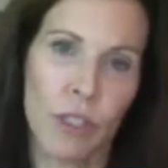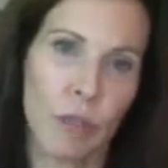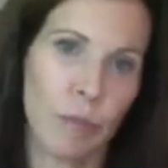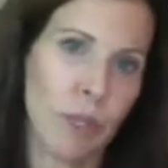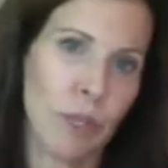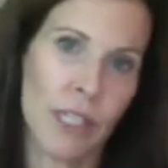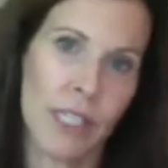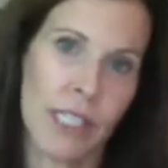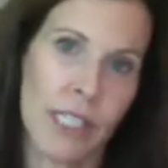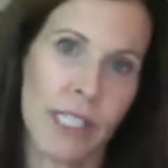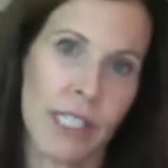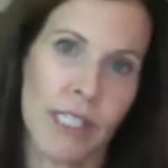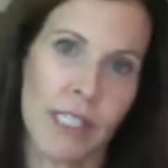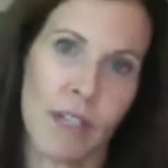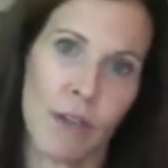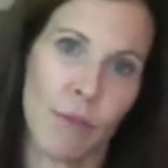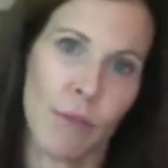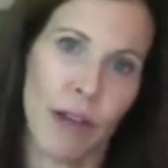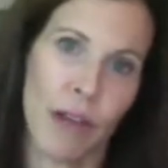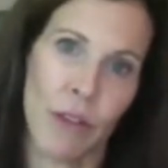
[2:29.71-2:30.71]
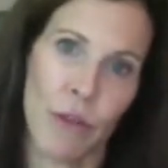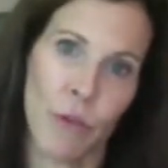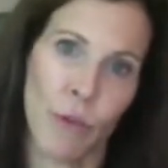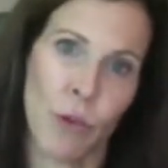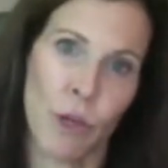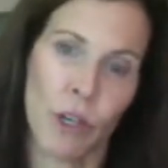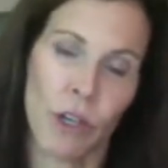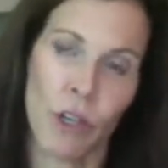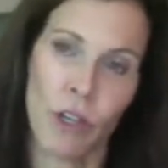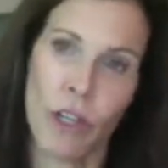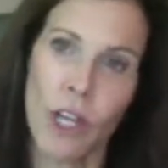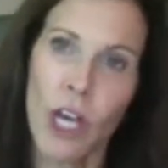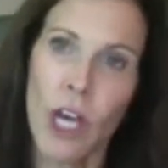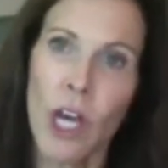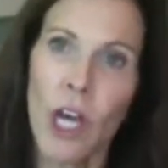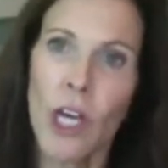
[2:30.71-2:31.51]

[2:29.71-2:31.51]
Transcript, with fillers: communities around the world.